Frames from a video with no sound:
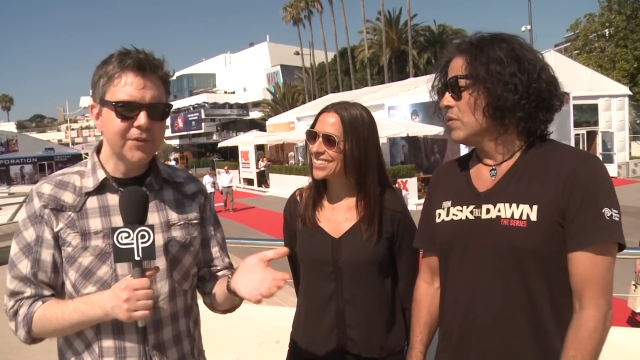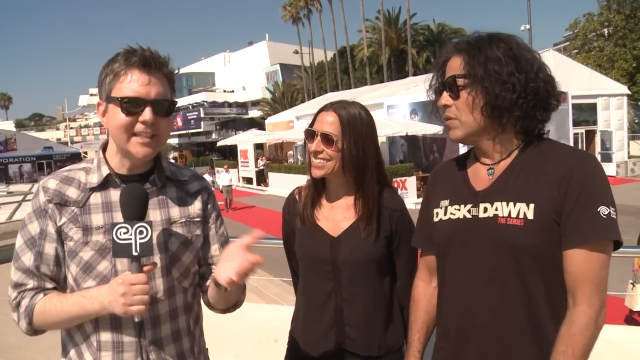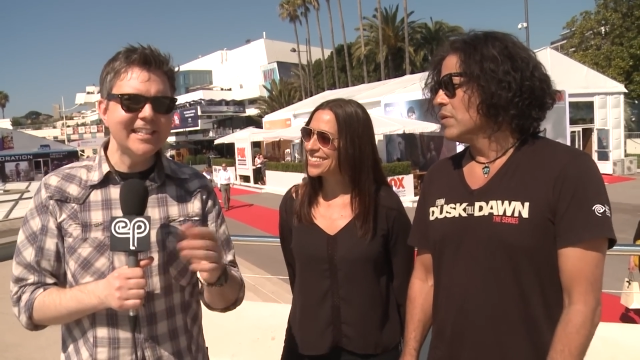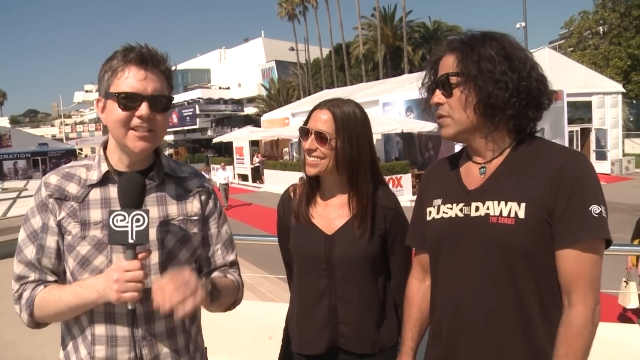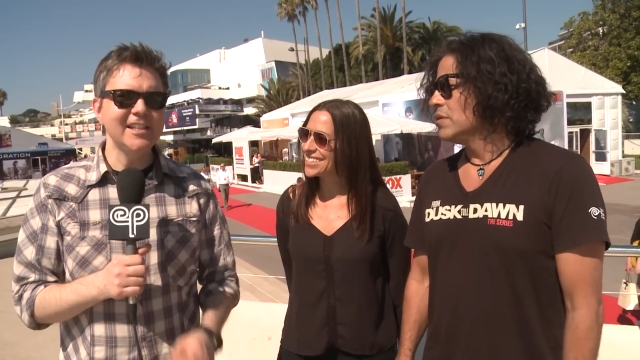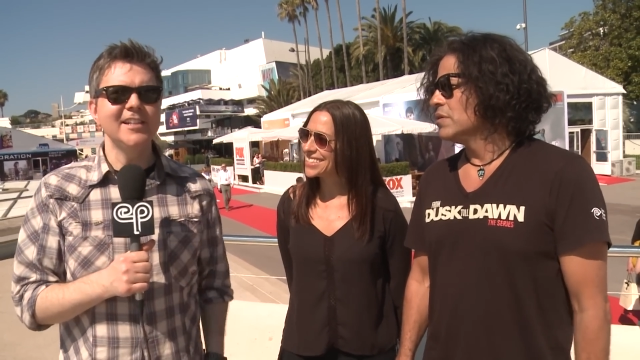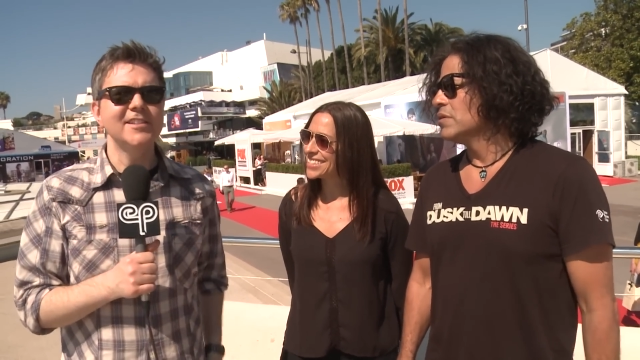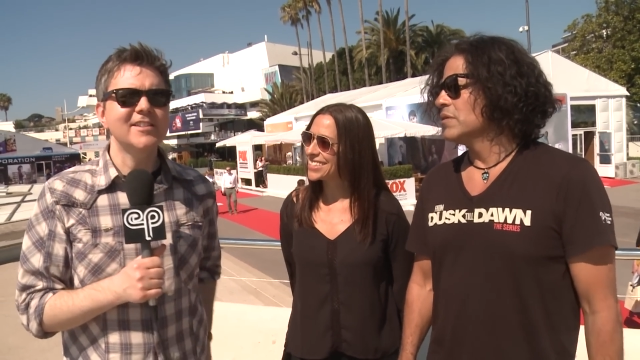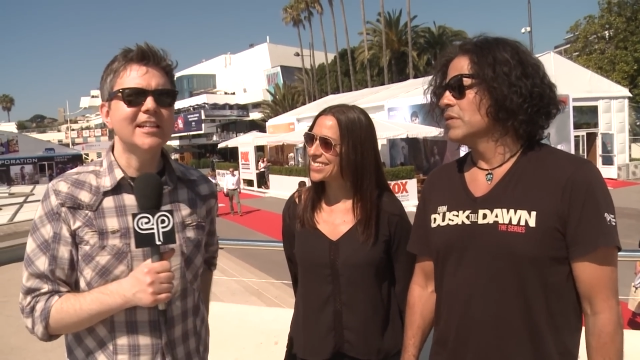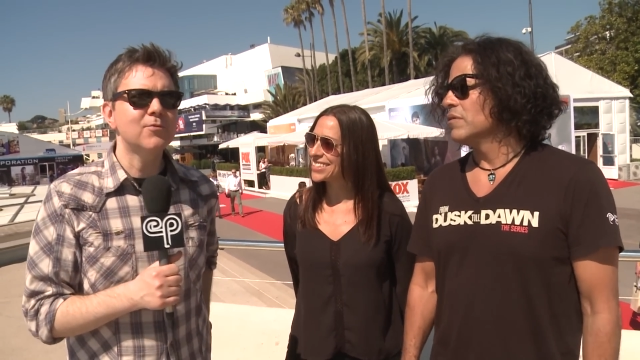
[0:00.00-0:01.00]
Speaker 1: the Indians
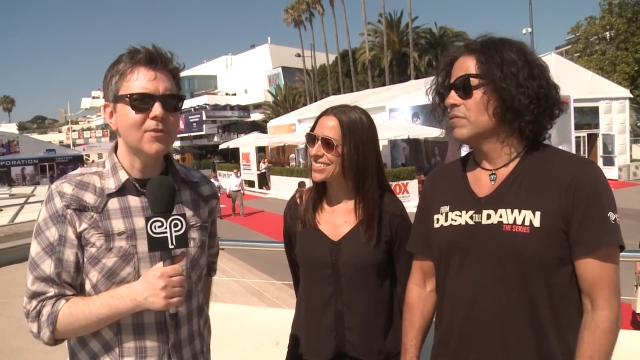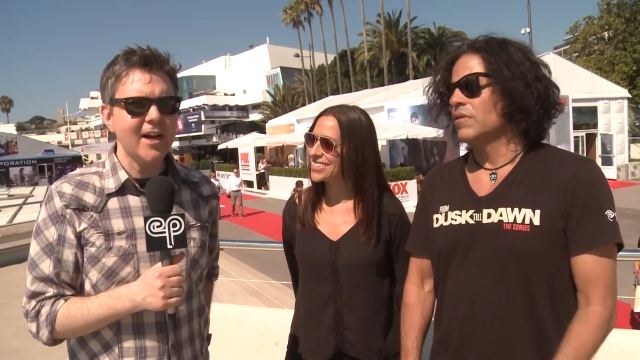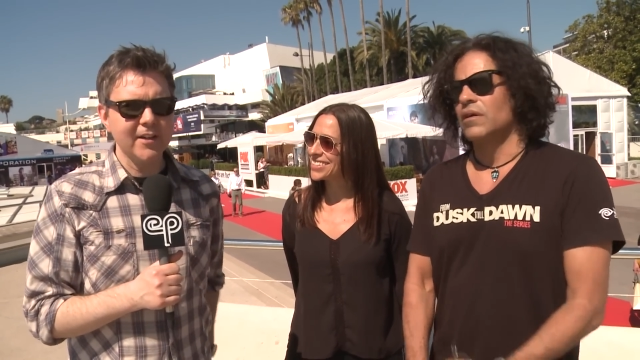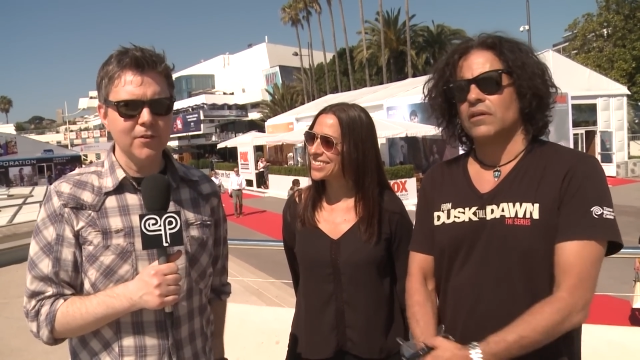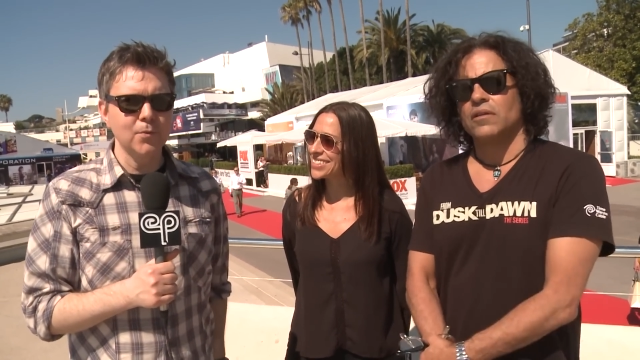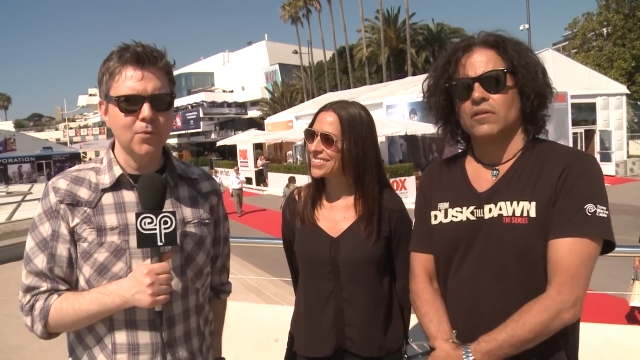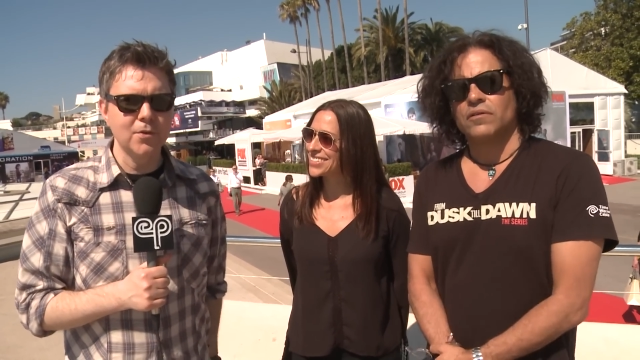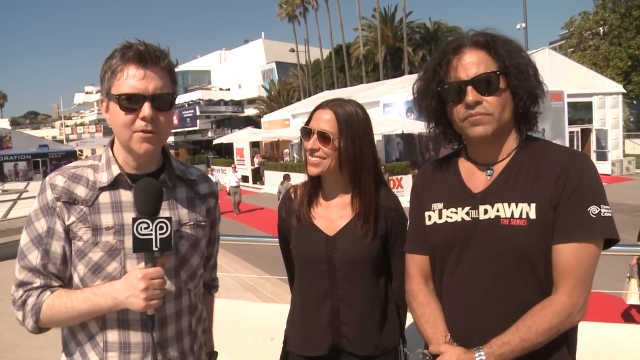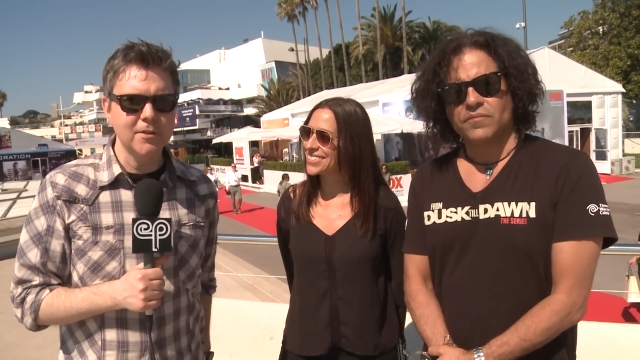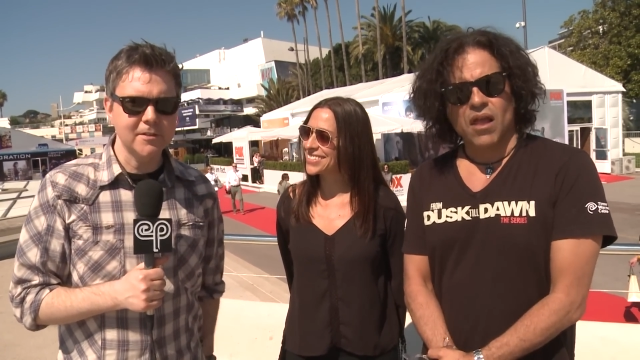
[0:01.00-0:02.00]
that Rock the
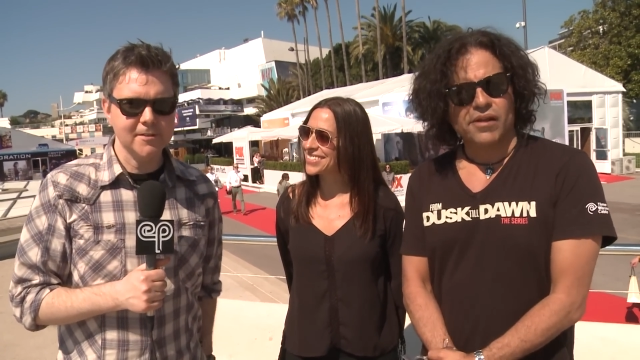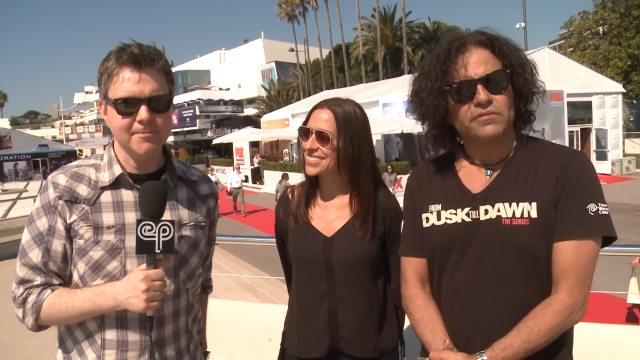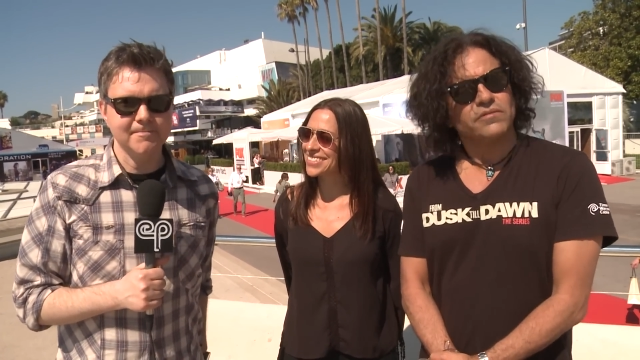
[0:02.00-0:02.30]
World.